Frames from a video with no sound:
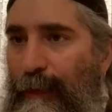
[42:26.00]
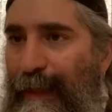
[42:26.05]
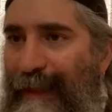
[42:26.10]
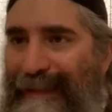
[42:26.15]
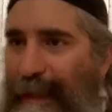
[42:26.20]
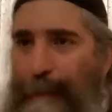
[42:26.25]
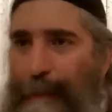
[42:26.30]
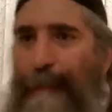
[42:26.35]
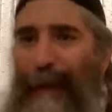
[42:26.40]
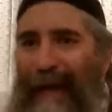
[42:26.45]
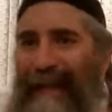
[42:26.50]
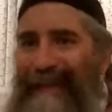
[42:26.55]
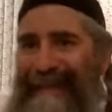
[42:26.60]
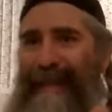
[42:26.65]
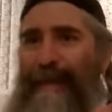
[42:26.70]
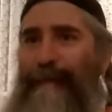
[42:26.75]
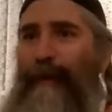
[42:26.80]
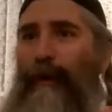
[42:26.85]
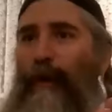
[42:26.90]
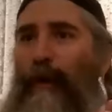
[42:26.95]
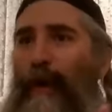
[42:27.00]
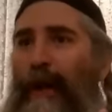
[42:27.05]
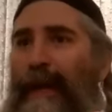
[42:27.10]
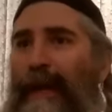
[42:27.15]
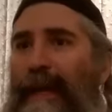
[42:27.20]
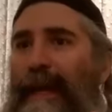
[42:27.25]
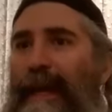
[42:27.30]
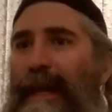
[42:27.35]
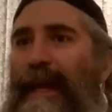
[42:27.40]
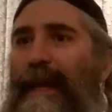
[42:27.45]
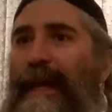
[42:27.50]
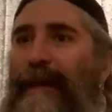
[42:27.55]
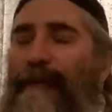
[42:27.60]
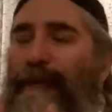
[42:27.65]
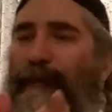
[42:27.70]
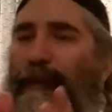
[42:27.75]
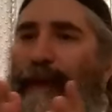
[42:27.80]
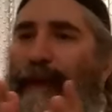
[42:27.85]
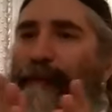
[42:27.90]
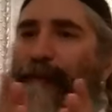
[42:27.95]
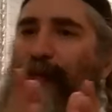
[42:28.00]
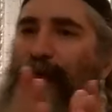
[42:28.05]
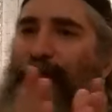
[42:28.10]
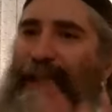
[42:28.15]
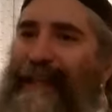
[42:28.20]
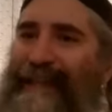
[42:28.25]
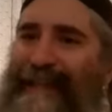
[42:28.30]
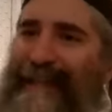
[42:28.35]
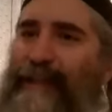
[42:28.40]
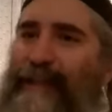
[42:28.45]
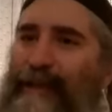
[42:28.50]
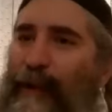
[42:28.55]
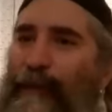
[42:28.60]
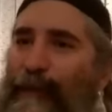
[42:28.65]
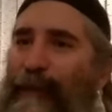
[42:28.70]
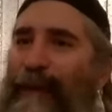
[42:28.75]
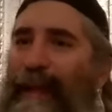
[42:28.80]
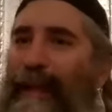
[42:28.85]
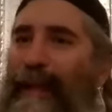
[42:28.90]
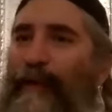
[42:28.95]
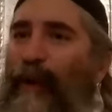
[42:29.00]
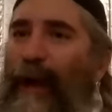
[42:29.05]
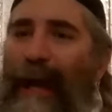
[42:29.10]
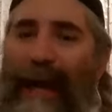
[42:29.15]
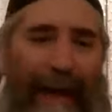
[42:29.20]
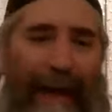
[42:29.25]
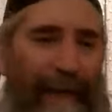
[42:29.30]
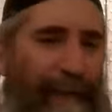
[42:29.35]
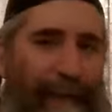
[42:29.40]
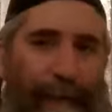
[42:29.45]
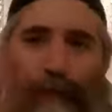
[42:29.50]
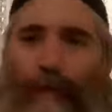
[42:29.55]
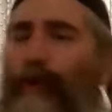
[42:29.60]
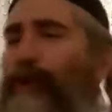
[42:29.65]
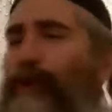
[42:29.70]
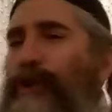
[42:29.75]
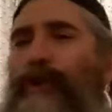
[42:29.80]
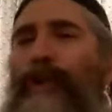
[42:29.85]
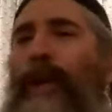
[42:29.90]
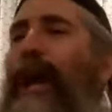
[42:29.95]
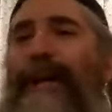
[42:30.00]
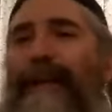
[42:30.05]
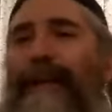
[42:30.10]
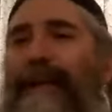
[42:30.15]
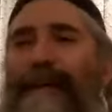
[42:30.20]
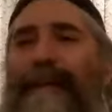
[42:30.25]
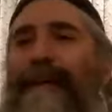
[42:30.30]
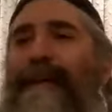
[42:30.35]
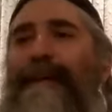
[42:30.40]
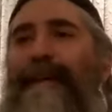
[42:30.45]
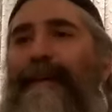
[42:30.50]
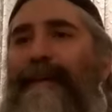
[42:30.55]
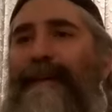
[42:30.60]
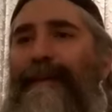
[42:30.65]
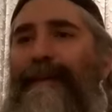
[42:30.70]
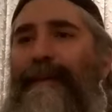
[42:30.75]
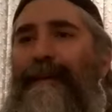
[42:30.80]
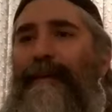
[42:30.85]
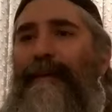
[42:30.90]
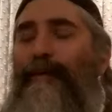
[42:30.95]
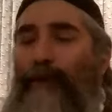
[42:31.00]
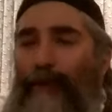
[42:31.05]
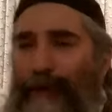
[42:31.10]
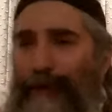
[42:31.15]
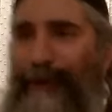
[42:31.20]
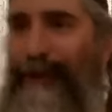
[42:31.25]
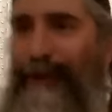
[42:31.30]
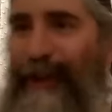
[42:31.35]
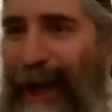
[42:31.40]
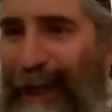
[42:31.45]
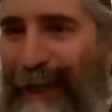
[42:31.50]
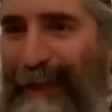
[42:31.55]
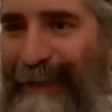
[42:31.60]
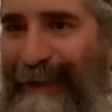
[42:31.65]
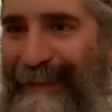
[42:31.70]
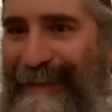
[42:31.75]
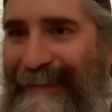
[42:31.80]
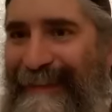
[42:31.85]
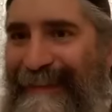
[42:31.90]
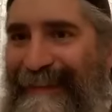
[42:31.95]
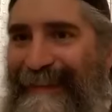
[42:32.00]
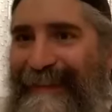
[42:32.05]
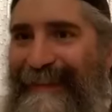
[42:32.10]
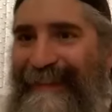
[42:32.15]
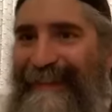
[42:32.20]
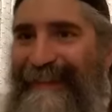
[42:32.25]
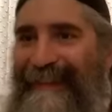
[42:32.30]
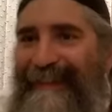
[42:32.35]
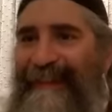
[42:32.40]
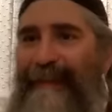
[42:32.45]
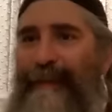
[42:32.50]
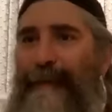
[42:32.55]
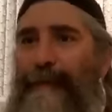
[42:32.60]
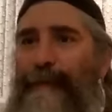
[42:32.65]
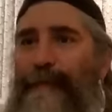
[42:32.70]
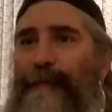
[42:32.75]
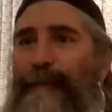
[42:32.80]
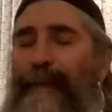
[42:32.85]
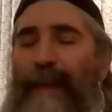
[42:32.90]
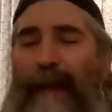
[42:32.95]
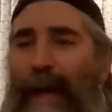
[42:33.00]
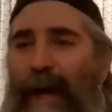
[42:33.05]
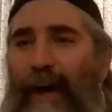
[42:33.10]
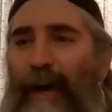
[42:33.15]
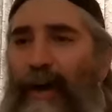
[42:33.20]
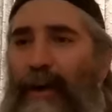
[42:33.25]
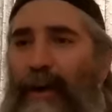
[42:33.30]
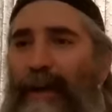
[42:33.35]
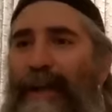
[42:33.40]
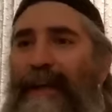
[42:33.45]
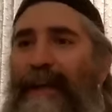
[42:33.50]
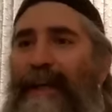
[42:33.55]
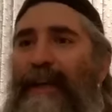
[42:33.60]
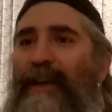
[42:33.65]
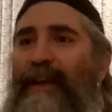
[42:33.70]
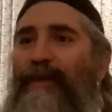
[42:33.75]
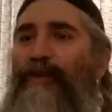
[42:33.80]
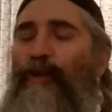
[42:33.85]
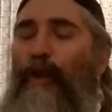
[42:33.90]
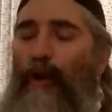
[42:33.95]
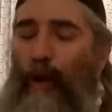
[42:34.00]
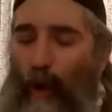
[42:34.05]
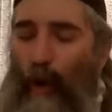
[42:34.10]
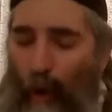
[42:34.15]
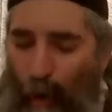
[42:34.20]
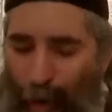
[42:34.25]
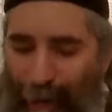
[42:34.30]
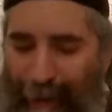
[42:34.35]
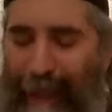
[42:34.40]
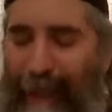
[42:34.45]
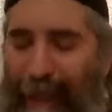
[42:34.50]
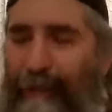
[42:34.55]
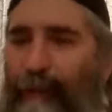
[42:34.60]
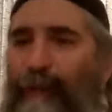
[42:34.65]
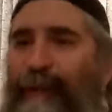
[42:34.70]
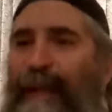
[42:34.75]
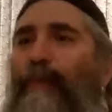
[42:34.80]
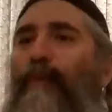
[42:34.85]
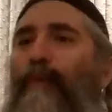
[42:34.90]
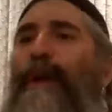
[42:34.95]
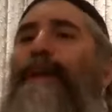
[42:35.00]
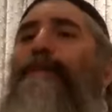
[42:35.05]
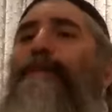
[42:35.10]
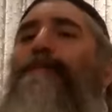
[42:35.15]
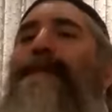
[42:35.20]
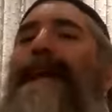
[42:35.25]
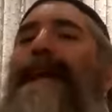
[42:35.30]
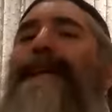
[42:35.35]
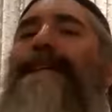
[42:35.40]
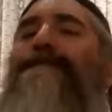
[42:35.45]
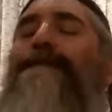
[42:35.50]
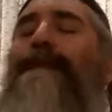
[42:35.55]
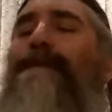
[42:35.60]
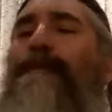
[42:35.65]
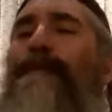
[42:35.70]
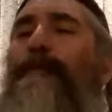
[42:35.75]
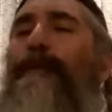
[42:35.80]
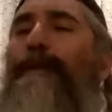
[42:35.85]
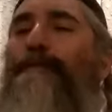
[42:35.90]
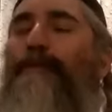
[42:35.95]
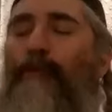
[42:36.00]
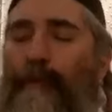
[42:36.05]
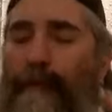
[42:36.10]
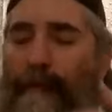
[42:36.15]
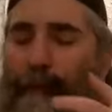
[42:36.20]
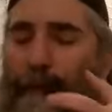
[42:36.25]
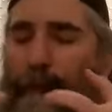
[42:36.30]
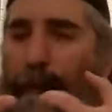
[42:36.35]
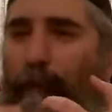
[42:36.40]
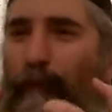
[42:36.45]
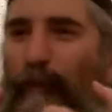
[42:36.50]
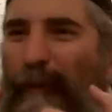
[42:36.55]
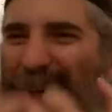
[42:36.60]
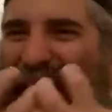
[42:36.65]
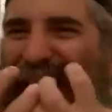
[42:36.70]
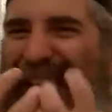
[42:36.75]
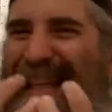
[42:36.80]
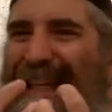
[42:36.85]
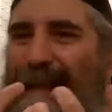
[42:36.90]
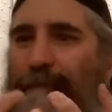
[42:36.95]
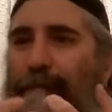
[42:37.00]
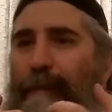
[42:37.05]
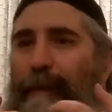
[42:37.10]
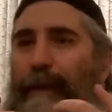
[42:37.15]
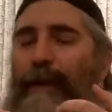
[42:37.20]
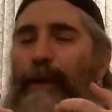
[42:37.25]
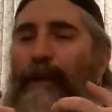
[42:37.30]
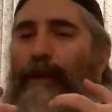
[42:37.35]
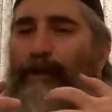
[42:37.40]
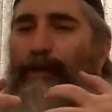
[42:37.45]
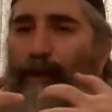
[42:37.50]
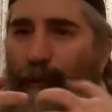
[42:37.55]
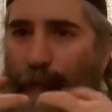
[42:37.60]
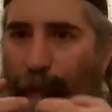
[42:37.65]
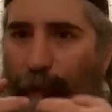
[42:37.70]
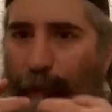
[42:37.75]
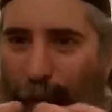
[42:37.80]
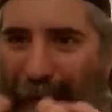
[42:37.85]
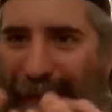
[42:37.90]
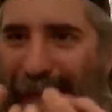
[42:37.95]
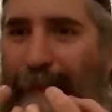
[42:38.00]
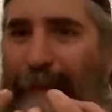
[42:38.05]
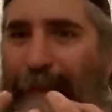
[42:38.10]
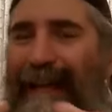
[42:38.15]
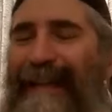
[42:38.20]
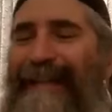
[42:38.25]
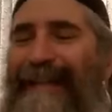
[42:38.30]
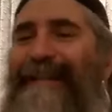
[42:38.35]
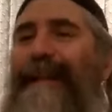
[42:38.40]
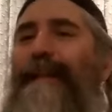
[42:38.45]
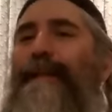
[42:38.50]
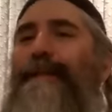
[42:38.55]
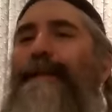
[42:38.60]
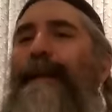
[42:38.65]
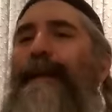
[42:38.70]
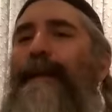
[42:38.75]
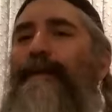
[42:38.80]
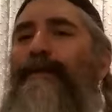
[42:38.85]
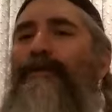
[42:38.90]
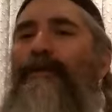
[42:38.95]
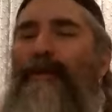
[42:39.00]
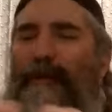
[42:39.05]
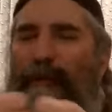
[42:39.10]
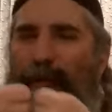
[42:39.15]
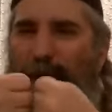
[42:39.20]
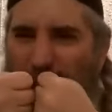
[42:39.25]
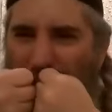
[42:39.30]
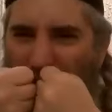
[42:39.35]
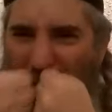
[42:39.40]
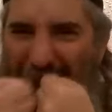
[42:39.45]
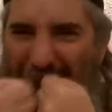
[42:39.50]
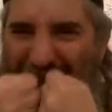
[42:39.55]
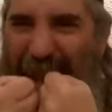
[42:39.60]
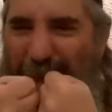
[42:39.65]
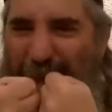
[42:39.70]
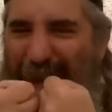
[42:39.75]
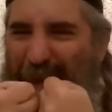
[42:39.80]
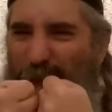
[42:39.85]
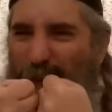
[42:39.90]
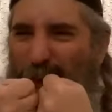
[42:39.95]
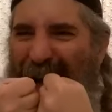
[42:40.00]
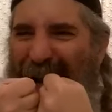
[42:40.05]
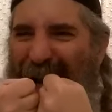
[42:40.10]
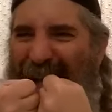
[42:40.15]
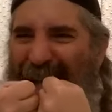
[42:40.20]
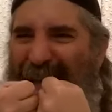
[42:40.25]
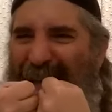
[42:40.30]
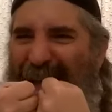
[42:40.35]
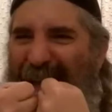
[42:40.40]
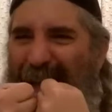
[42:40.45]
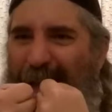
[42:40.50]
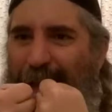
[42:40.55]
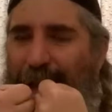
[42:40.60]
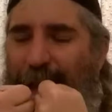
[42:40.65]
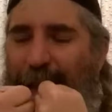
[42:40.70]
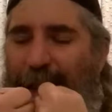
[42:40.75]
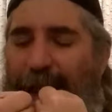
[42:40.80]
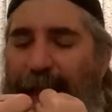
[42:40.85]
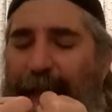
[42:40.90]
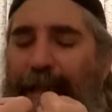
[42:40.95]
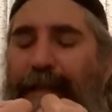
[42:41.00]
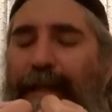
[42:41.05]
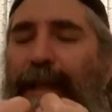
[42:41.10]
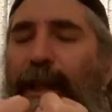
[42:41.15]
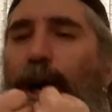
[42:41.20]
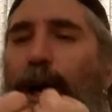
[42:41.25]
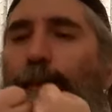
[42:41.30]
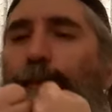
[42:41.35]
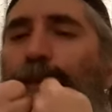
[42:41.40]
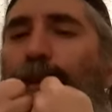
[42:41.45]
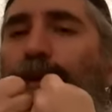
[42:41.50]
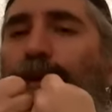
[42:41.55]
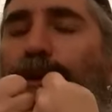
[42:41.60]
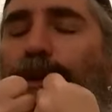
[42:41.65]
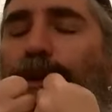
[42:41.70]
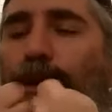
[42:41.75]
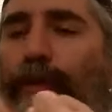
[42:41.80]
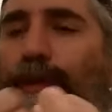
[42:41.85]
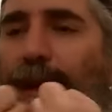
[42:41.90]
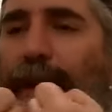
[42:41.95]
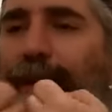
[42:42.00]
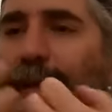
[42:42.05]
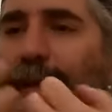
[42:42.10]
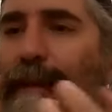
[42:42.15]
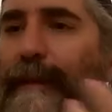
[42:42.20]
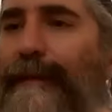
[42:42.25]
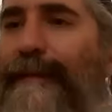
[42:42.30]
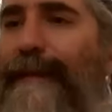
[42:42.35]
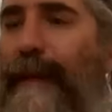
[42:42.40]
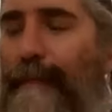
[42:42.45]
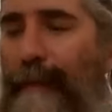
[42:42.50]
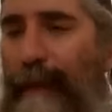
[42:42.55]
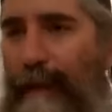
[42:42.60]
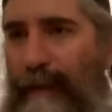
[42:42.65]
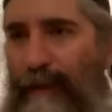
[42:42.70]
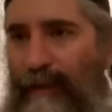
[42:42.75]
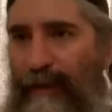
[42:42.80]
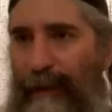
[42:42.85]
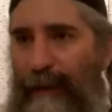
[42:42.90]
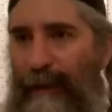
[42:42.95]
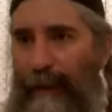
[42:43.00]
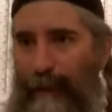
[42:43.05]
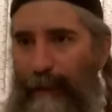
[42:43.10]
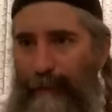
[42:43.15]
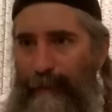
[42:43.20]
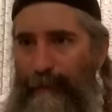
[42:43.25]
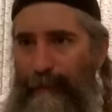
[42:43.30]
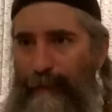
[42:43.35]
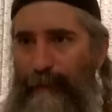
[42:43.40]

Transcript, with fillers: It's impossible. If if this is the feeling you have, you're stuck. You're stuck. No, the whole avodah, what makes me free, the freedom, the freedom Chazal tell us, the freedom is what? Is the opportunity to say manishtana.